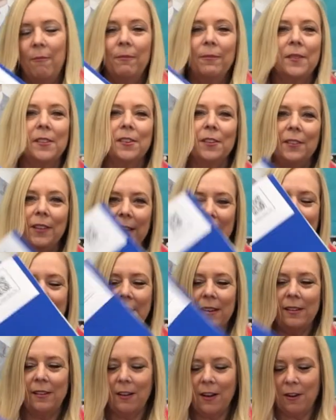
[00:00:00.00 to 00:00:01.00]
So let's
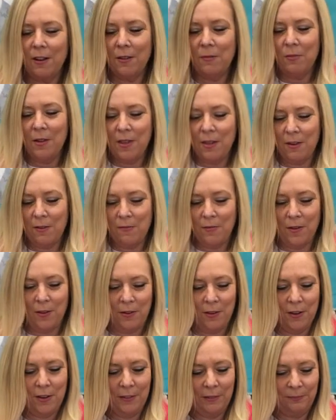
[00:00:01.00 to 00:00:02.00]
get started with your
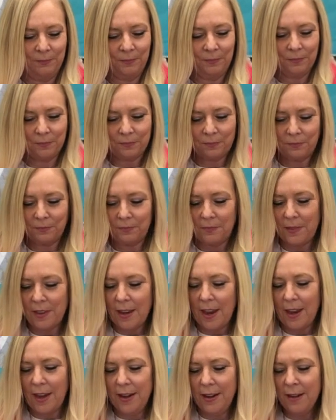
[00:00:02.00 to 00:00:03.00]
folder.
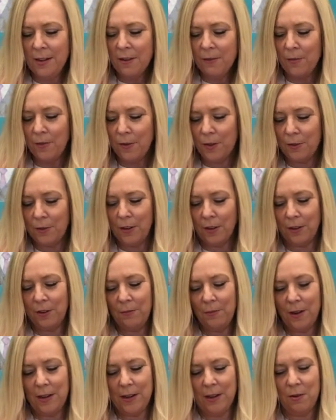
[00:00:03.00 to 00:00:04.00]
In your folder,
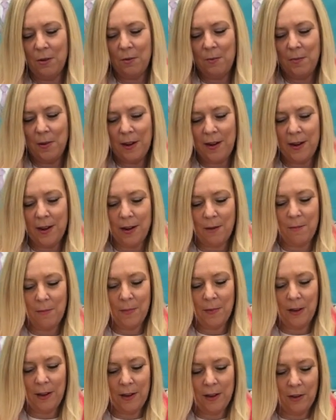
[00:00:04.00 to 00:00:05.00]
when you open it up,
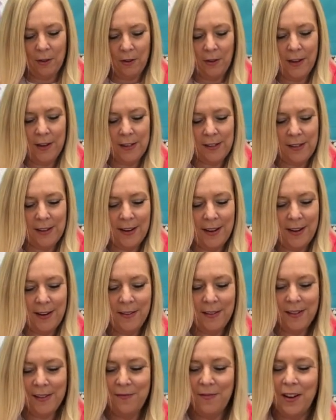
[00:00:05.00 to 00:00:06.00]
you're gonna see,
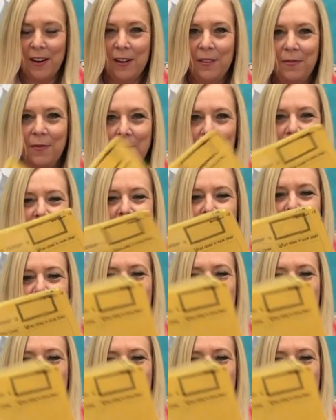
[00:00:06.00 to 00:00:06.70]
it's very familiar to